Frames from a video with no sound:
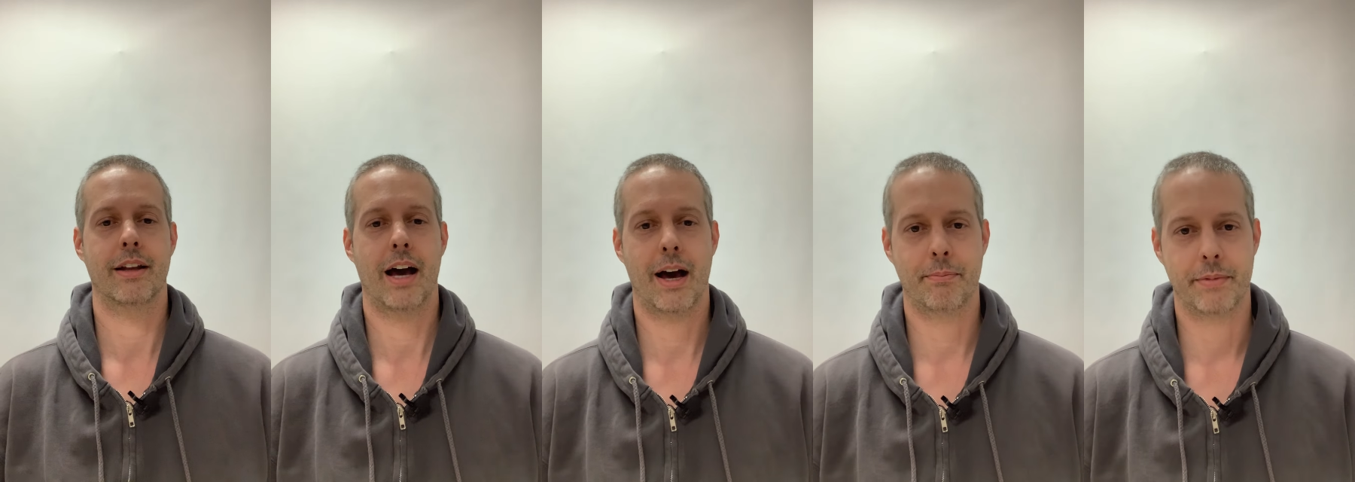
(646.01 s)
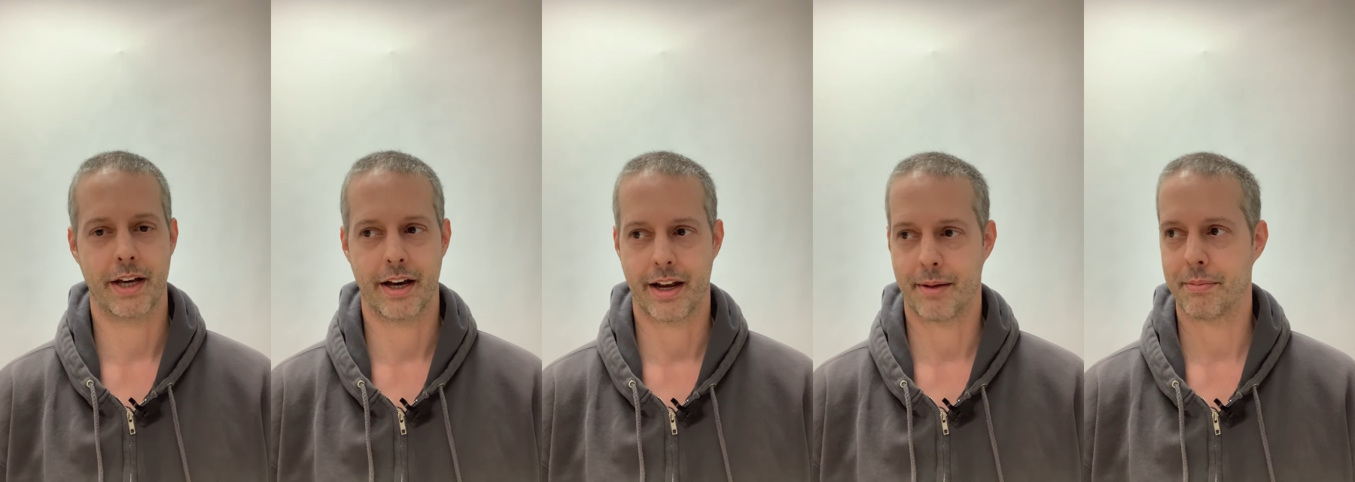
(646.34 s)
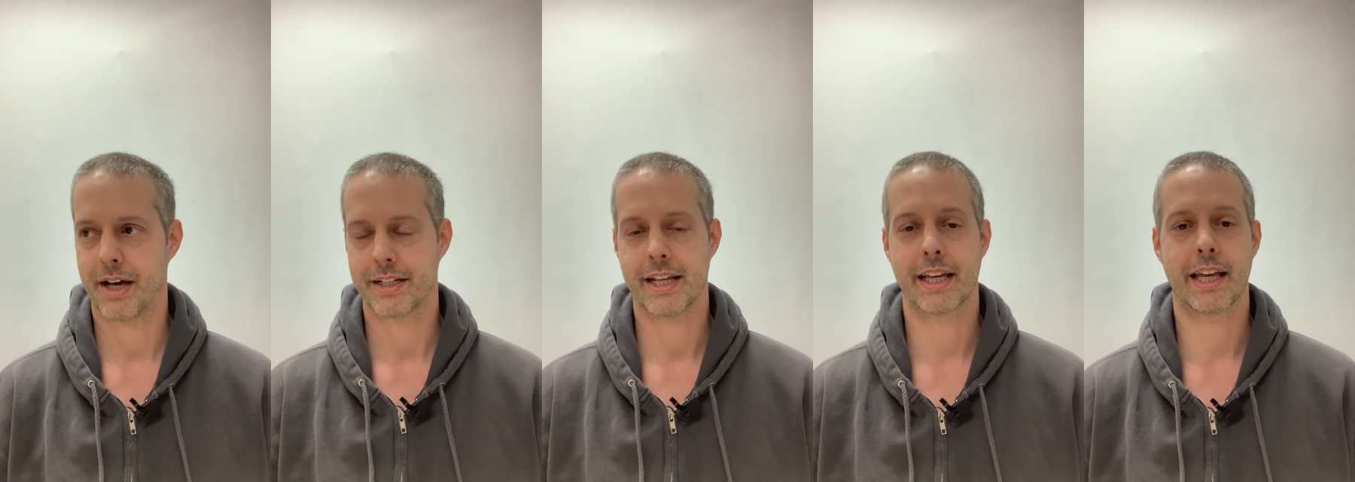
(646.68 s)
I'm done, I'm
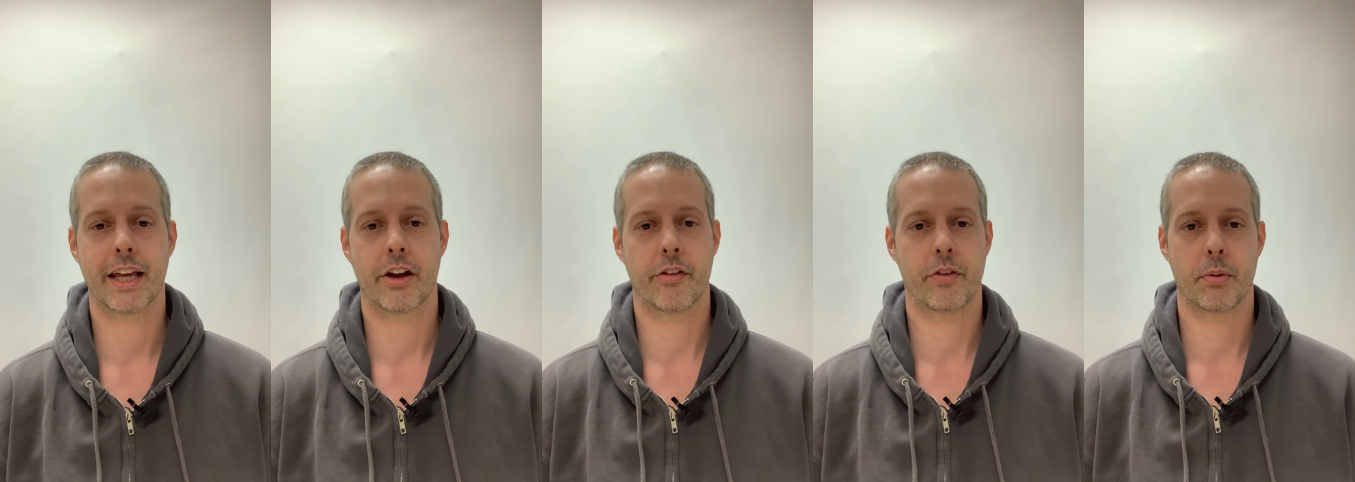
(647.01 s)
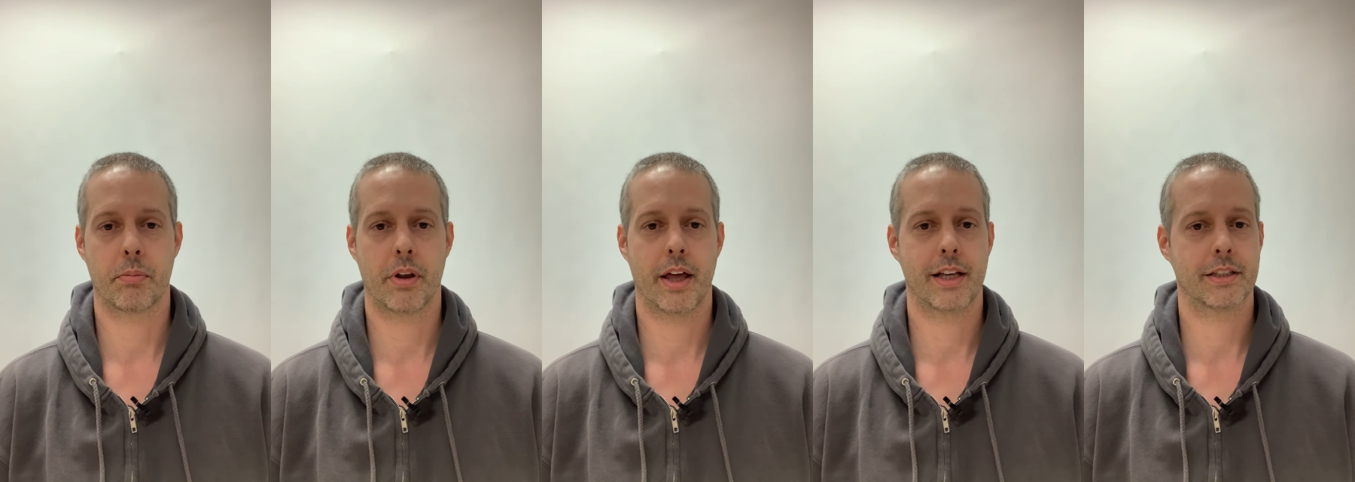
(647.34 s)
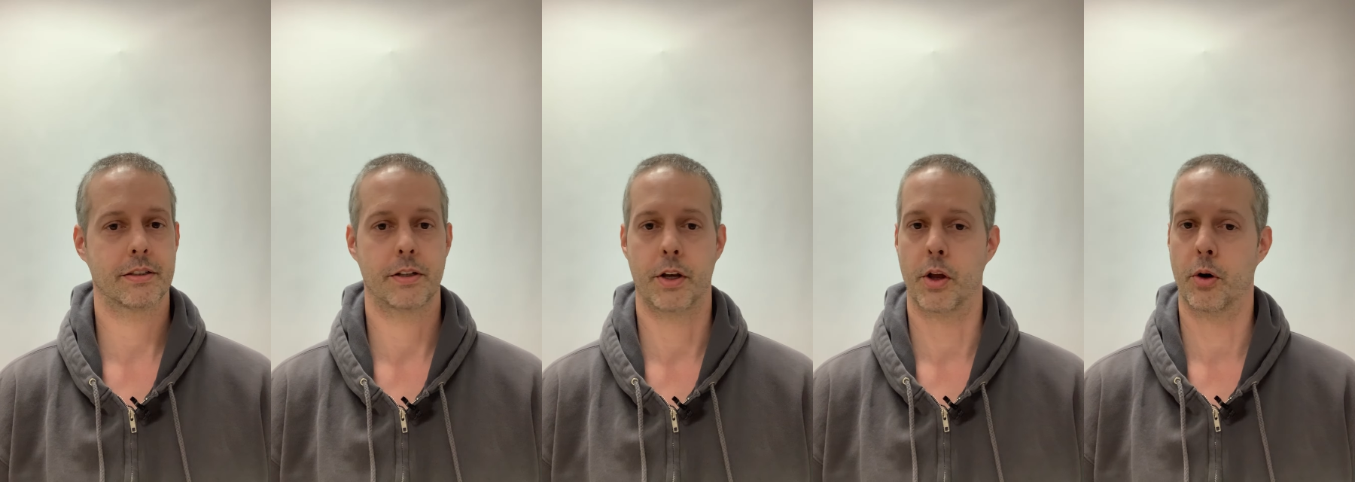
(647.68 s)
not taking care of your place.
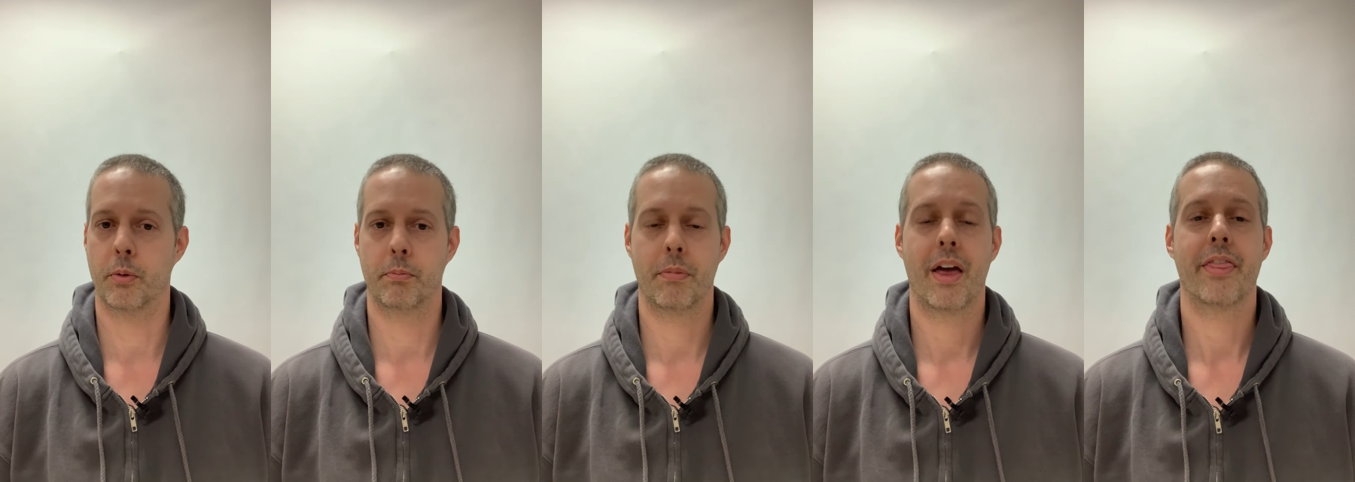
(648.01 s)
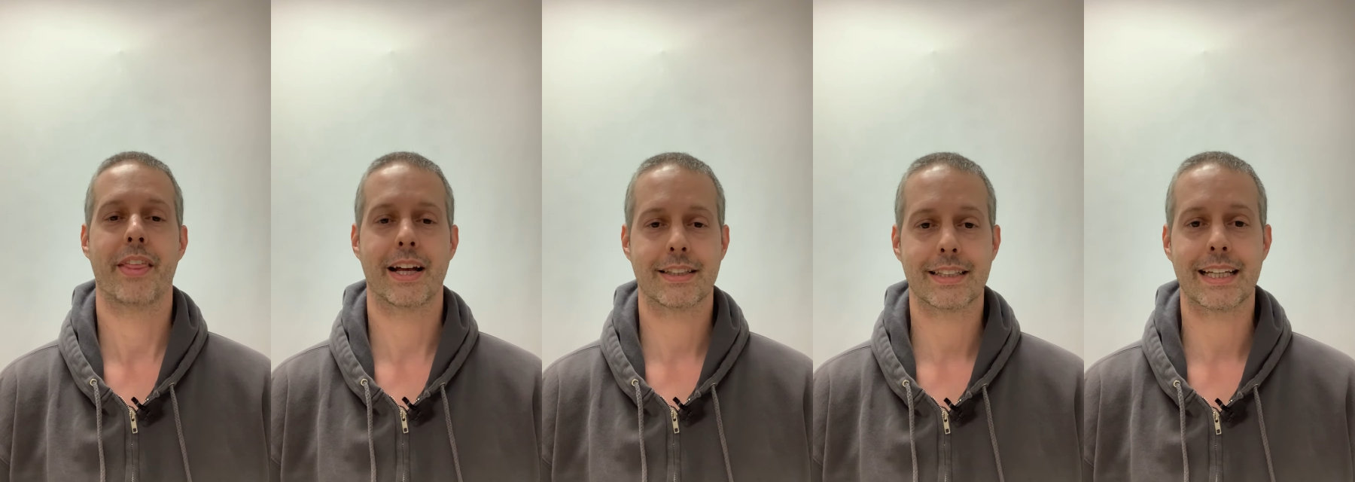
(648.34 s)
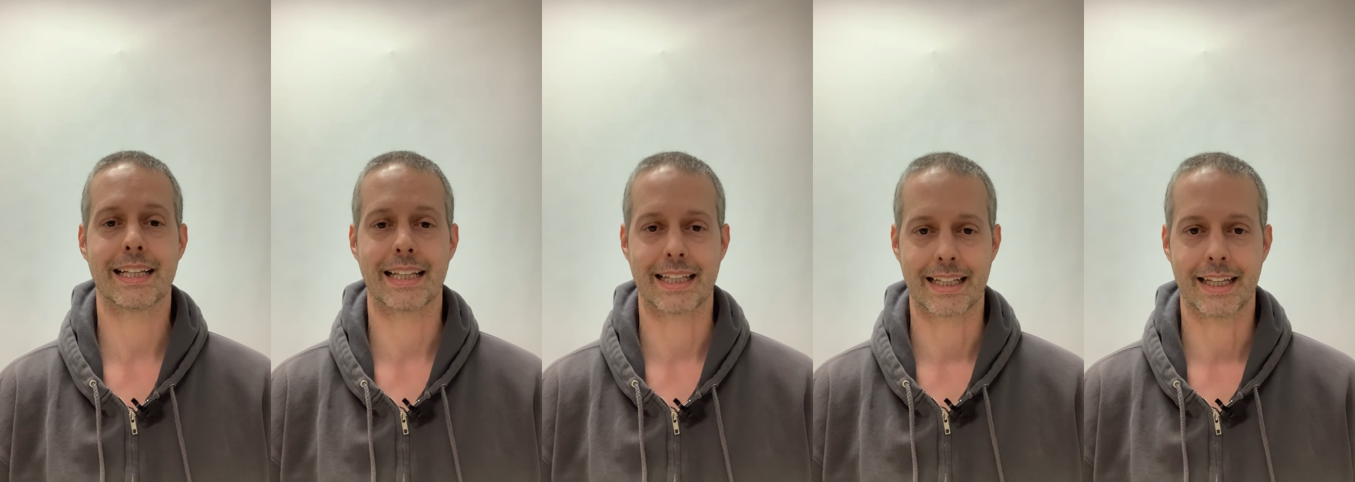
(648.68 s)
Nope, that's
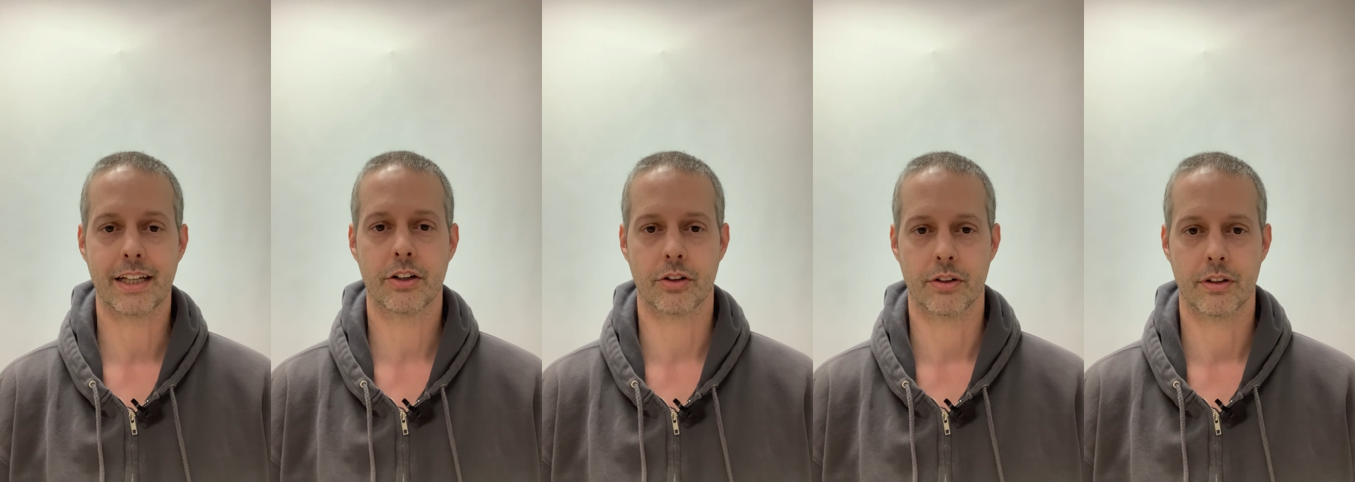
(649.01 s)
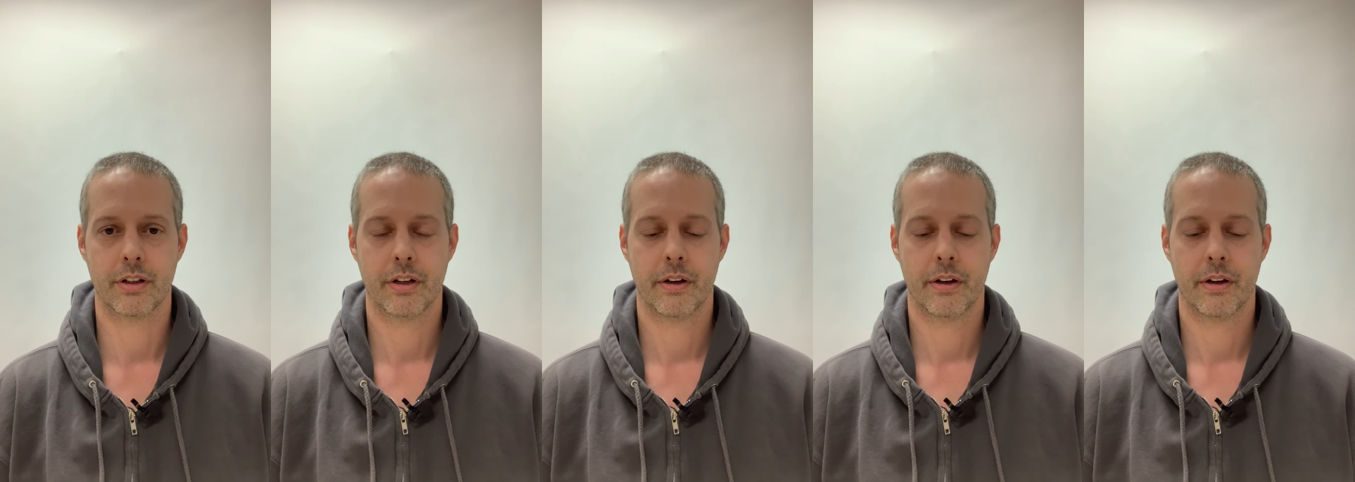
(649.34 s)
illegal.